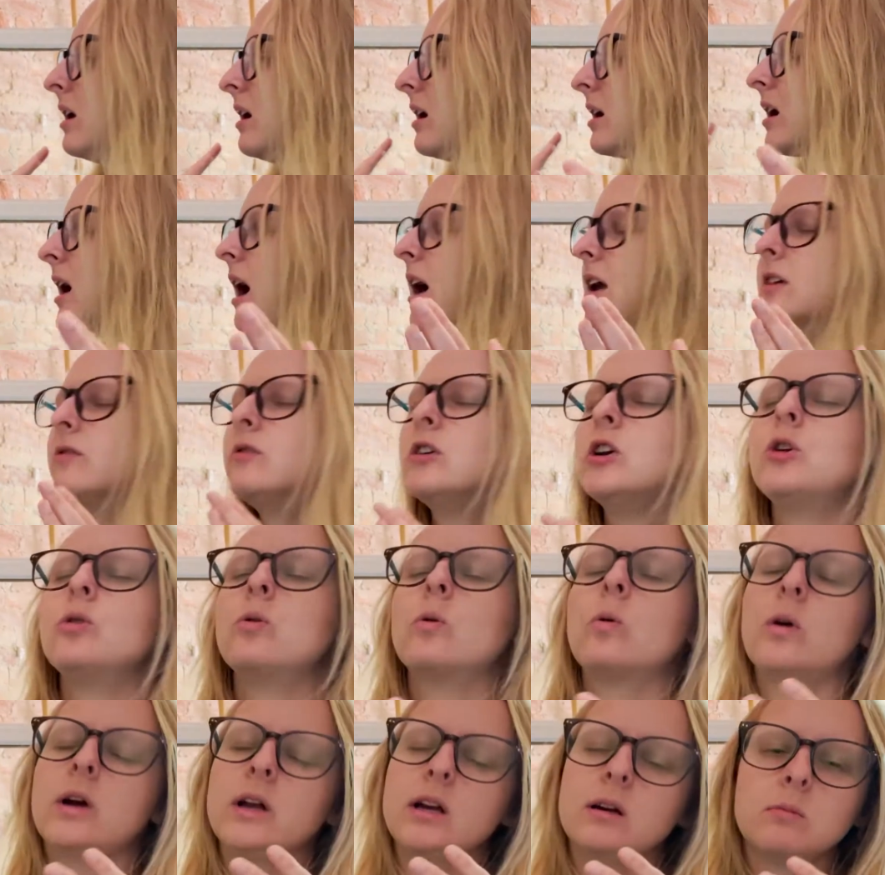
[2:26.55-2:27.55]
kind of
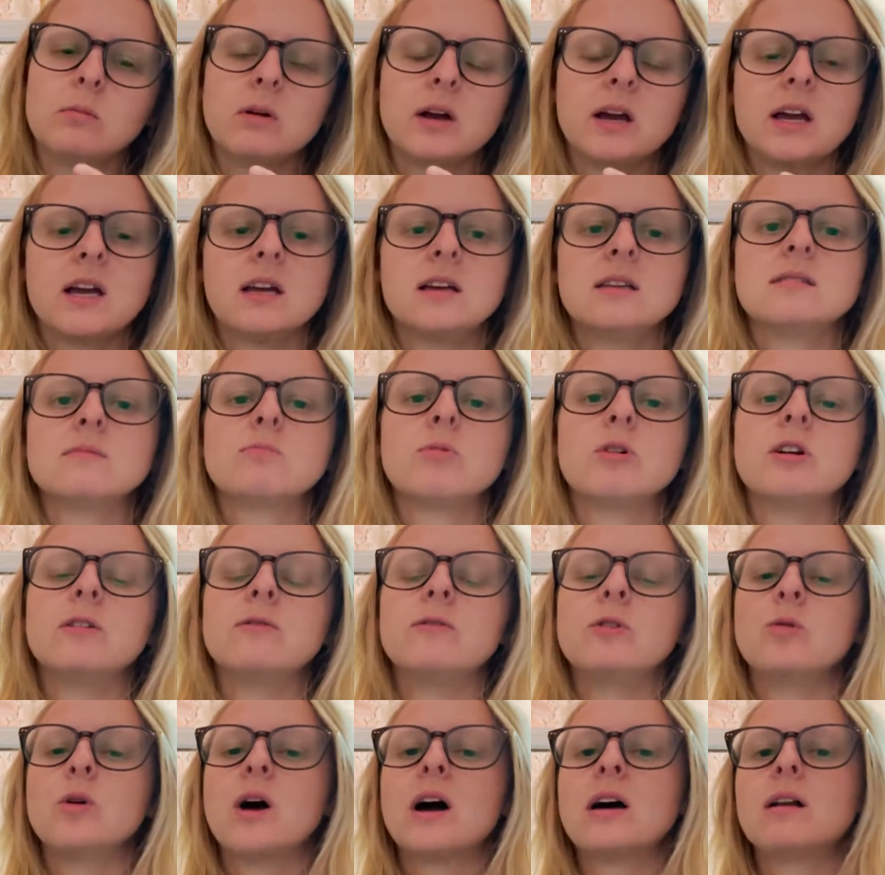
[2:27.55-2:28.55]
annoying pains, but
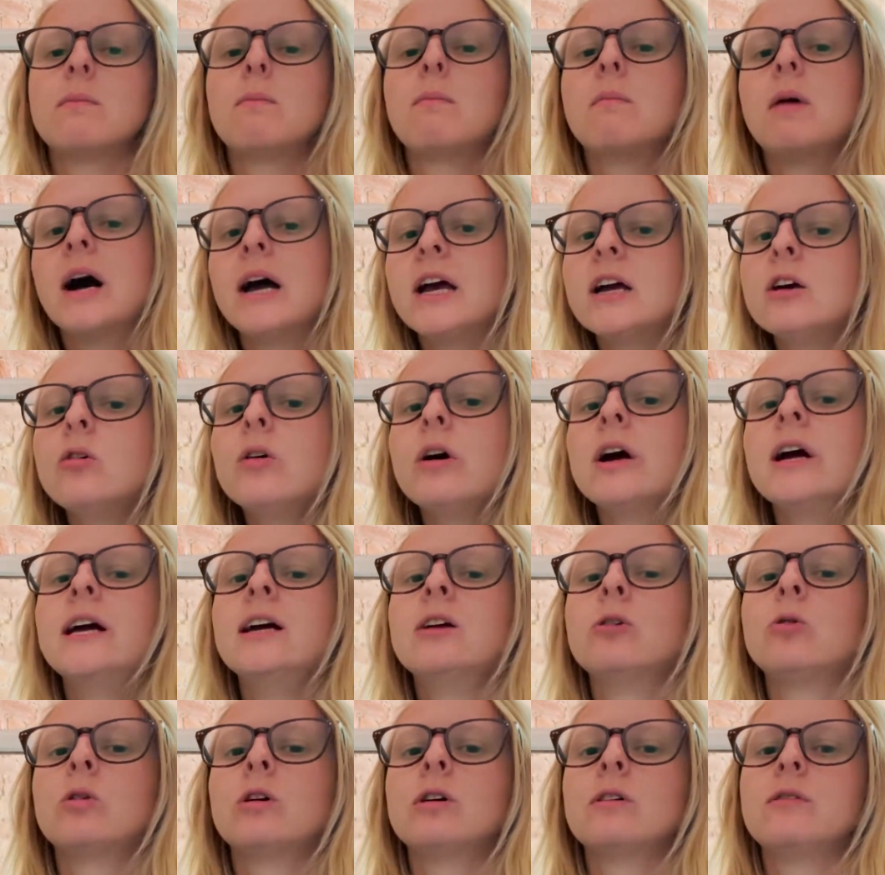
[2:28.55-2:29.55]
if you had a
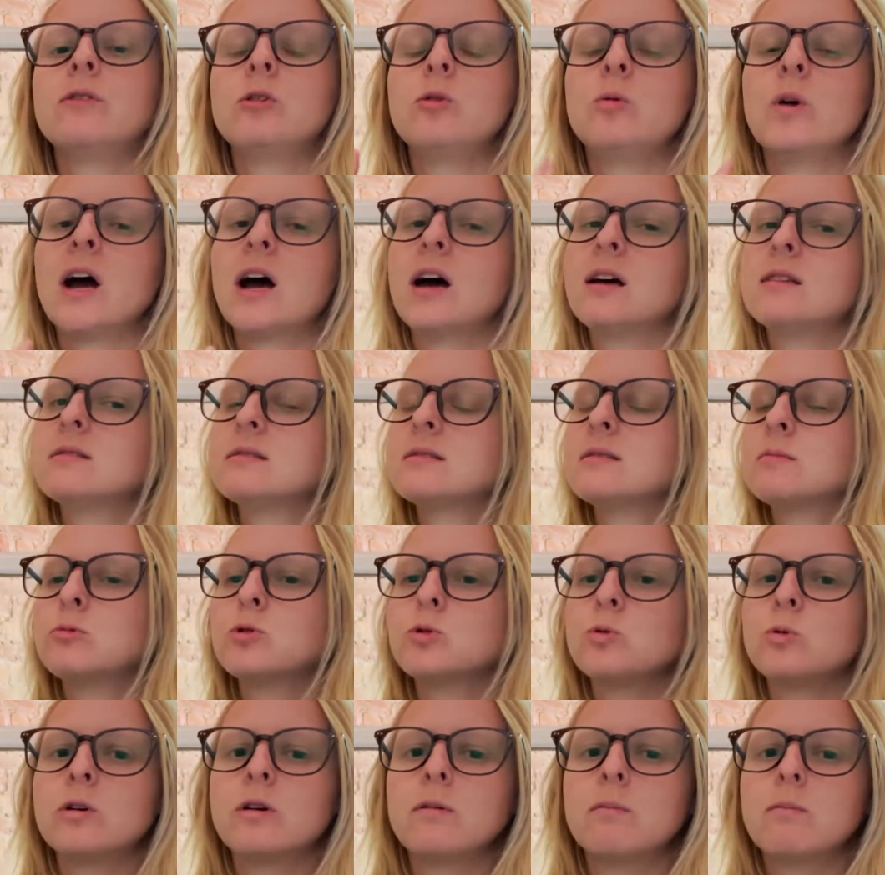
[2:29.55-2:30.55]
migraine or if you had some
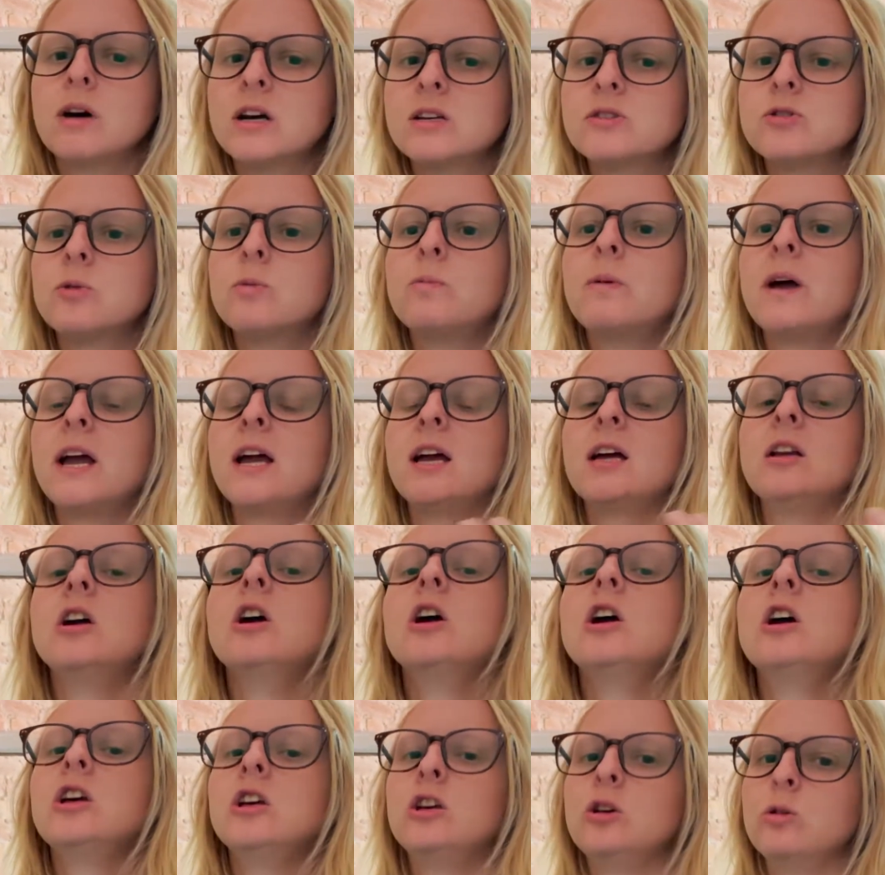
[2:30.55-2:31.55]
sort of muscle pain,
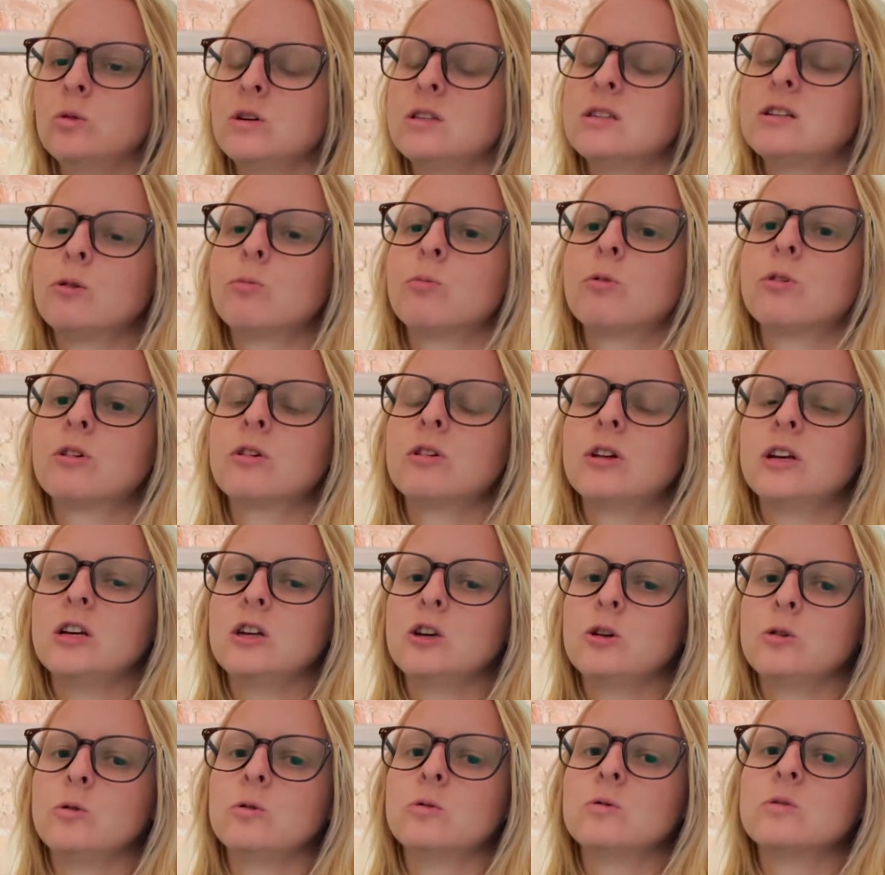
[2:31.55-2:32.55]
you would typically
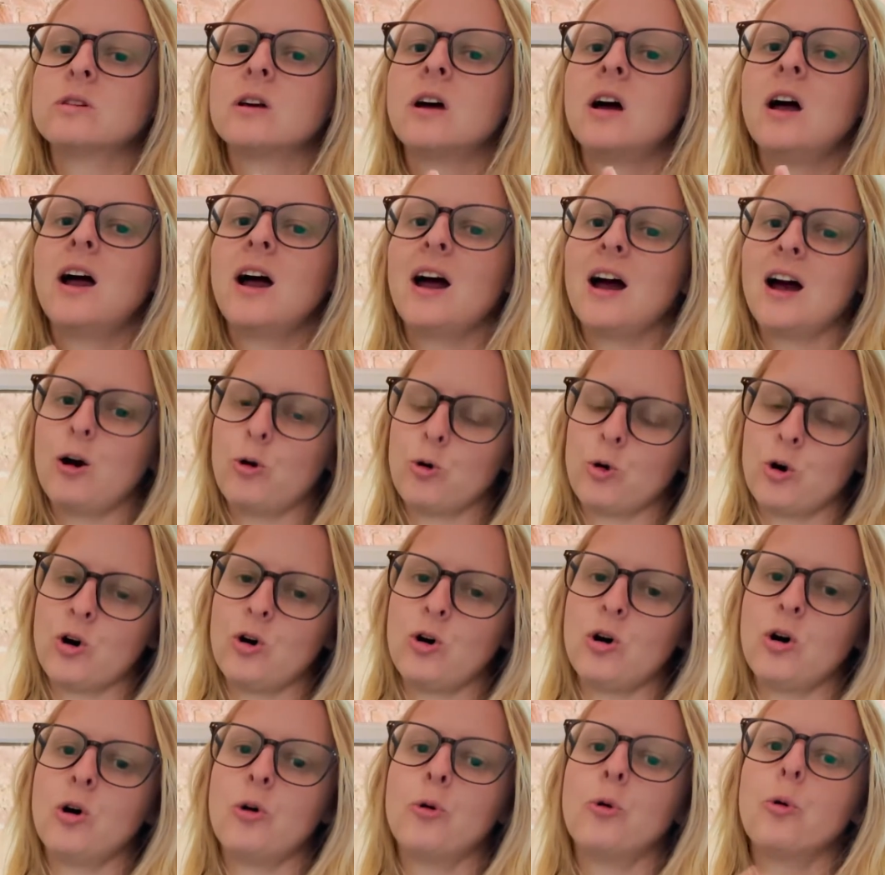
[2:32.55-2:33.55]
use
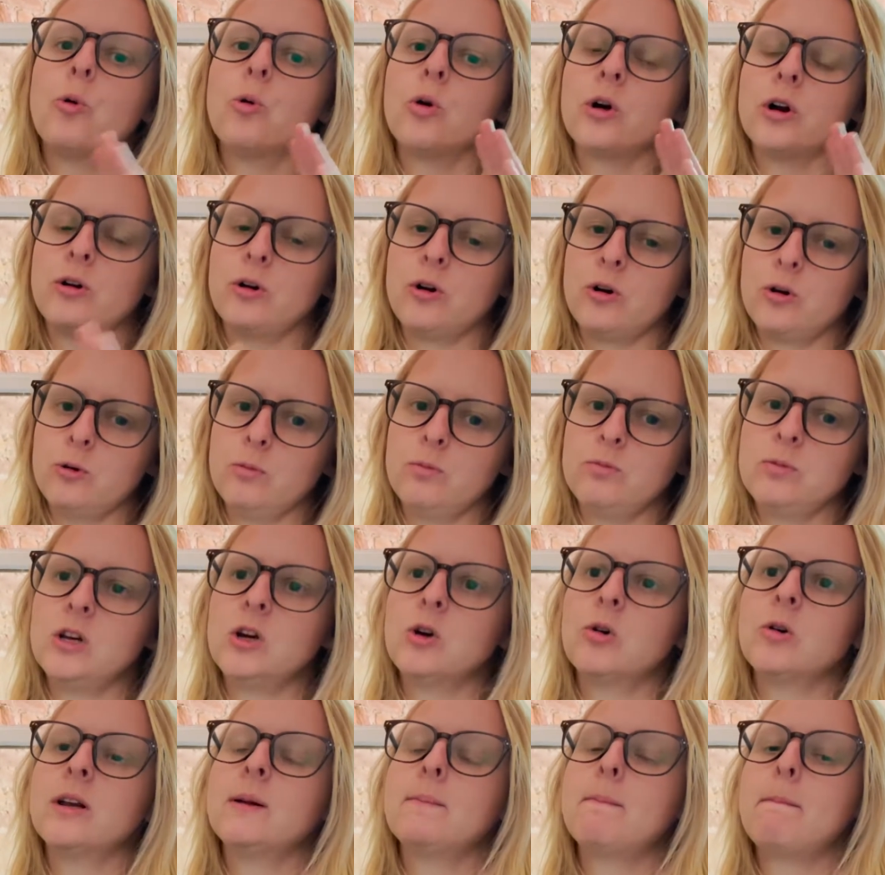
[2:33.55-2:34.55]
alcohol or an
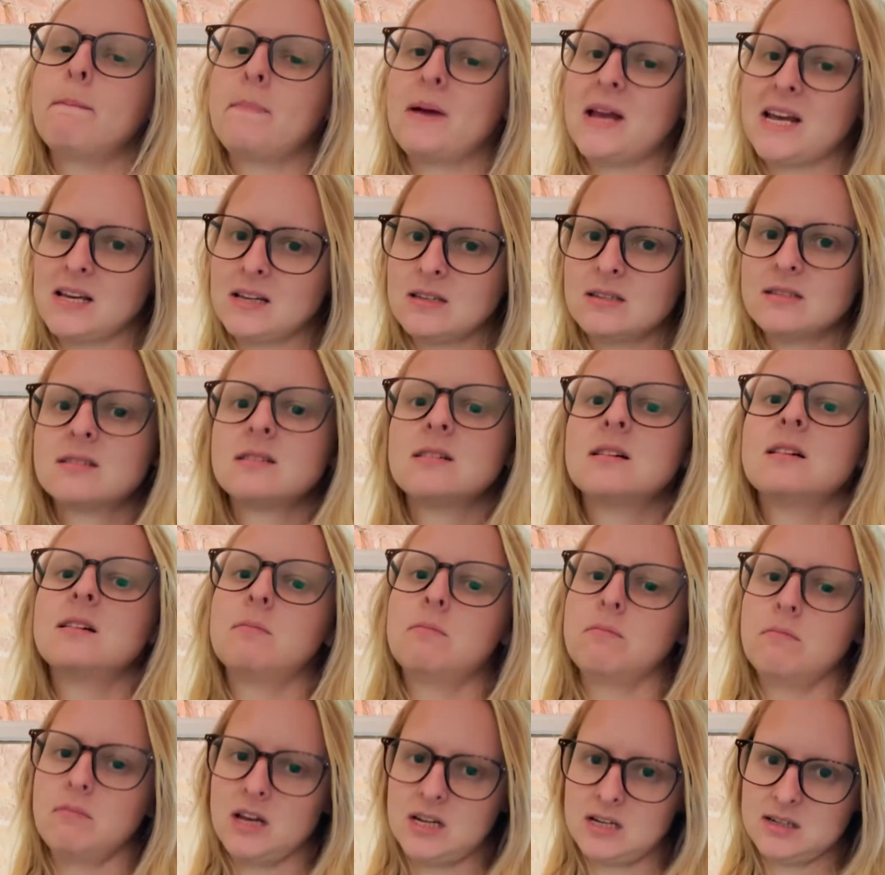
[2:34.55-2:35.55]
opioid based
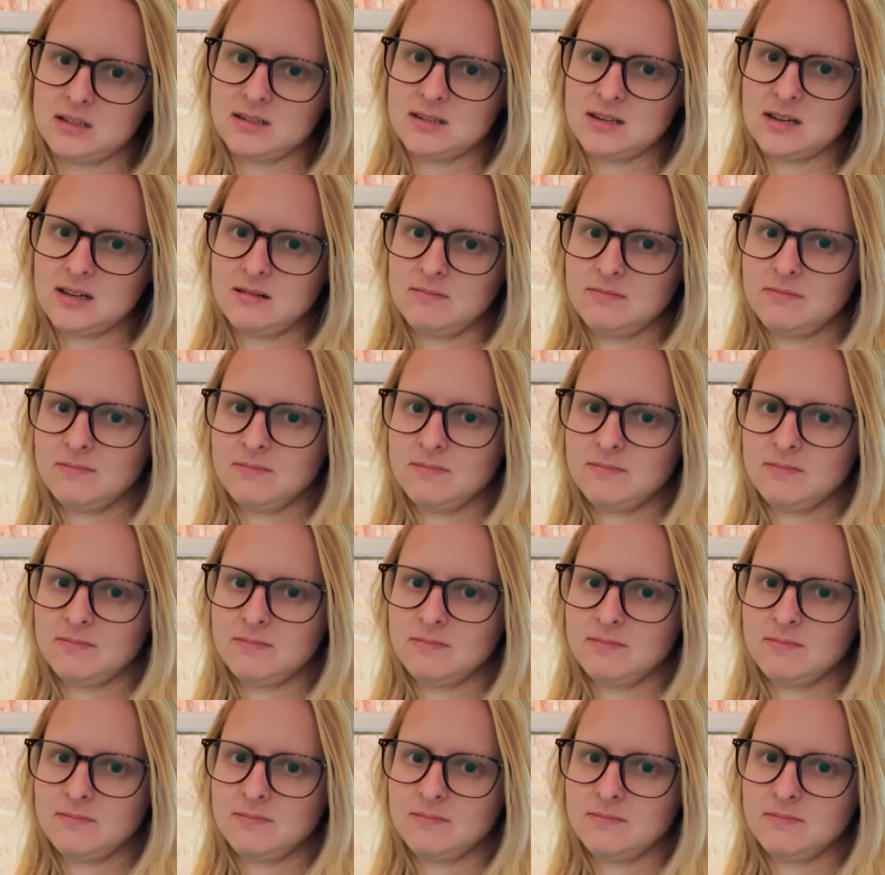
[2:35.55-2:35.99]
medicine.